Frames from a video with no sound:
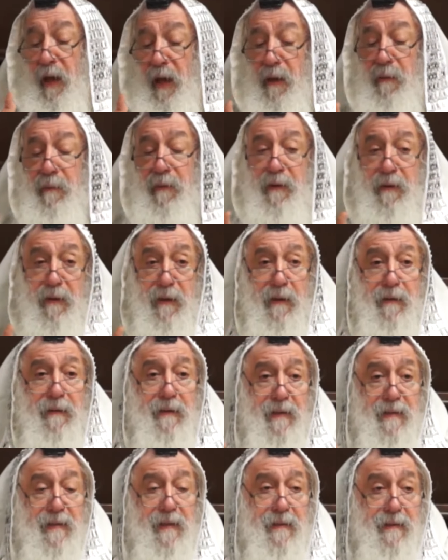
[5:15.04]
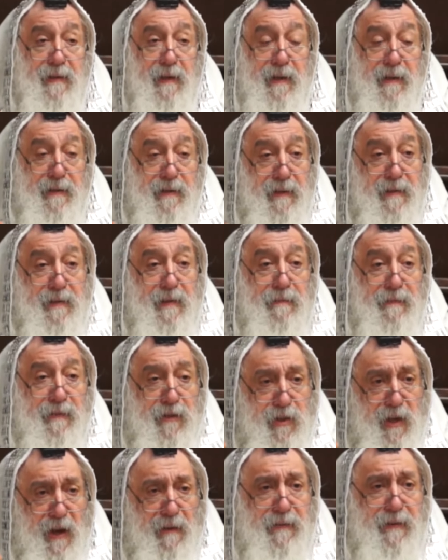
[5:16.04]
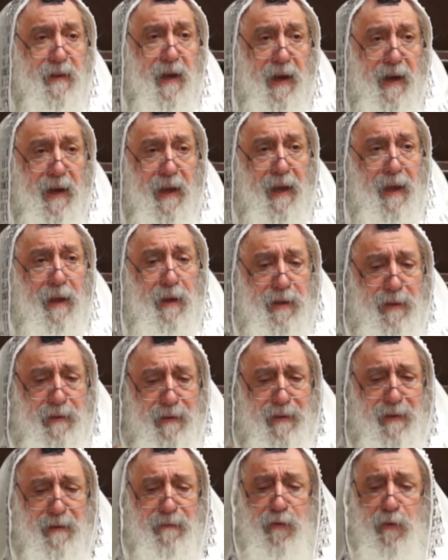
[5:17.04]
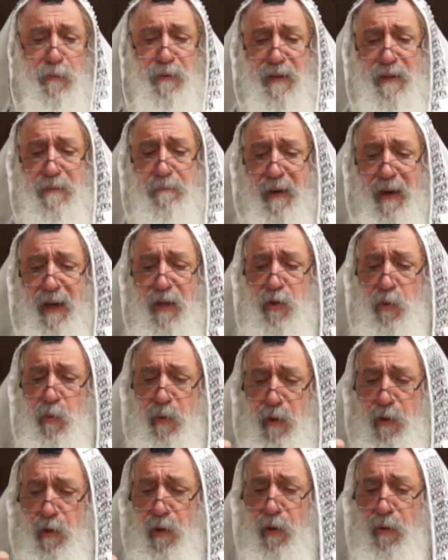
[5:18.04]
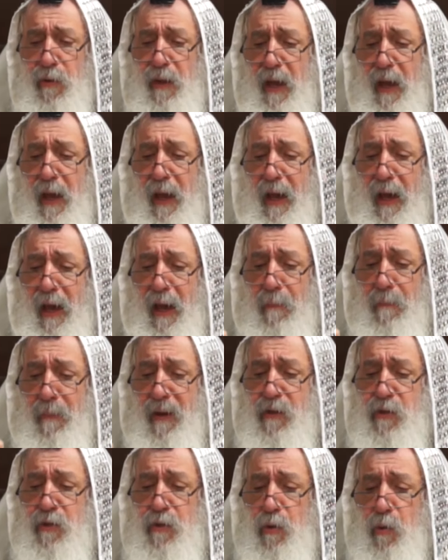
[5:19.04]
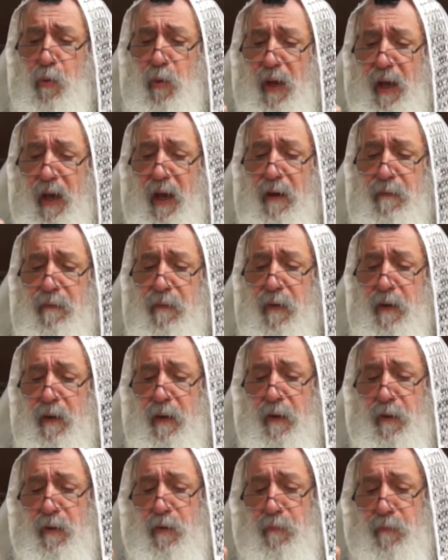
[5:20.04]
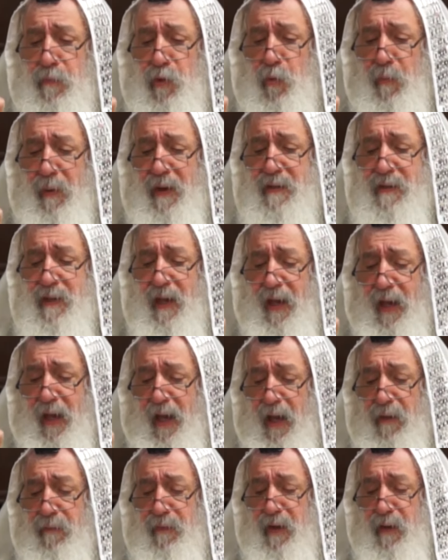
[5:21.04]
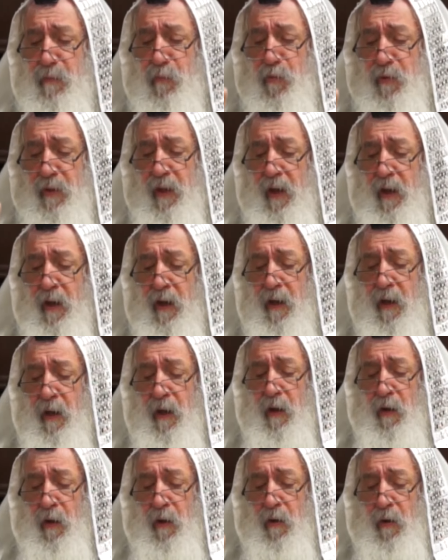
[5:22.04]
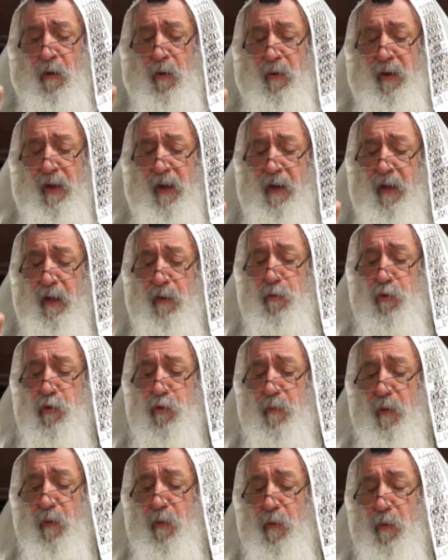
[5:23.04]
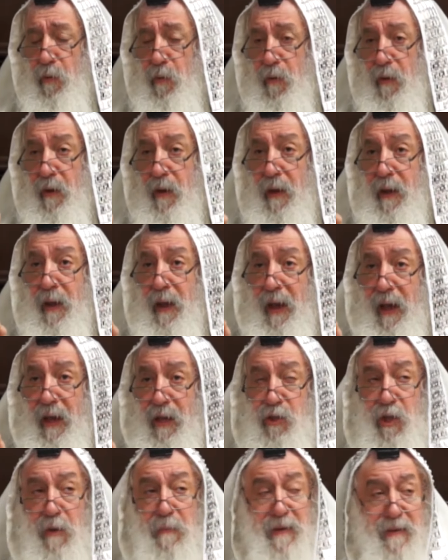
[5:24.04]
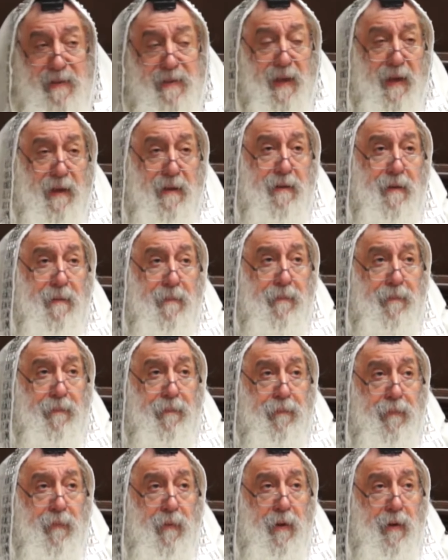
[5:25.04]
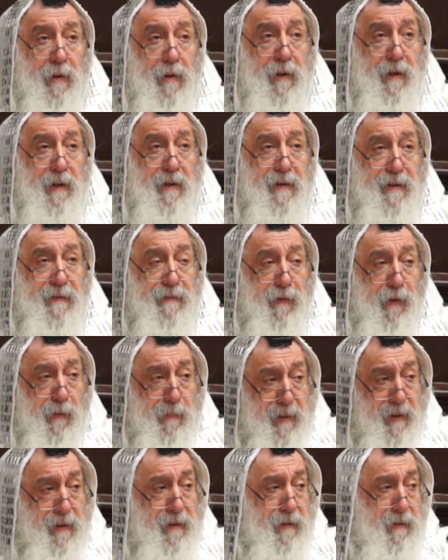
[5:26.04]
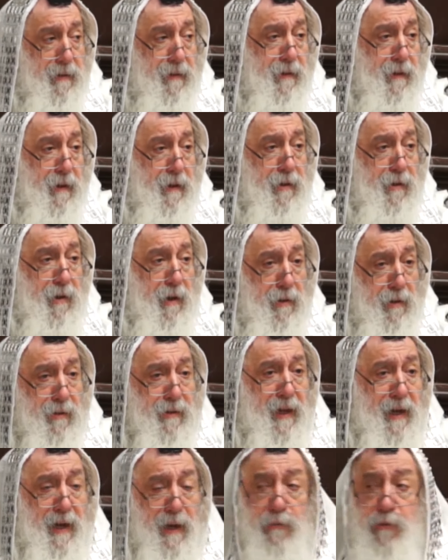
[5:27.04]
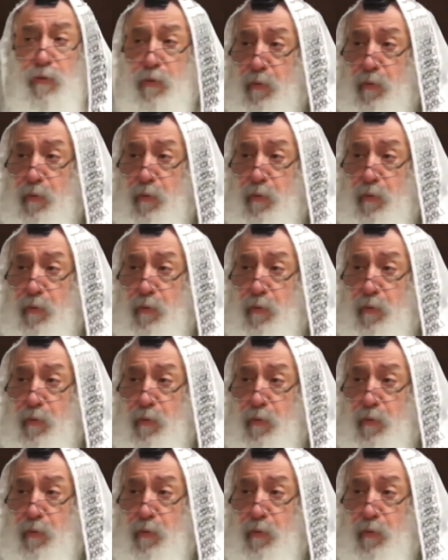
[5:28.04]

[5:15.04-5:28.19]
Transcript: this is V'shavta, from this parasha we learn how much we have you must have emunah on HaKadosh Baruch Hu. Hashem, he said, it's forbidden, you're not allowed